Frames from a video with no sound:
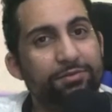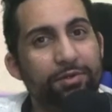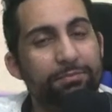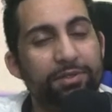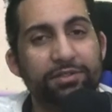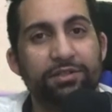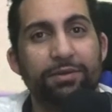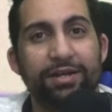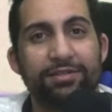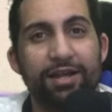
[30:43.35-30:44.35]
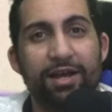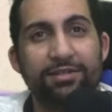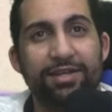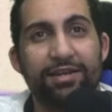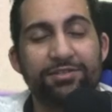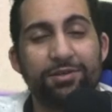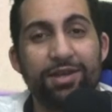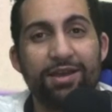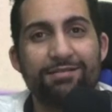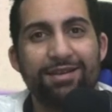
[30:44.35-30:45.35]
building the right deck. So
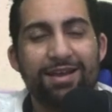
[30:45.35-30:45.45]
yeah,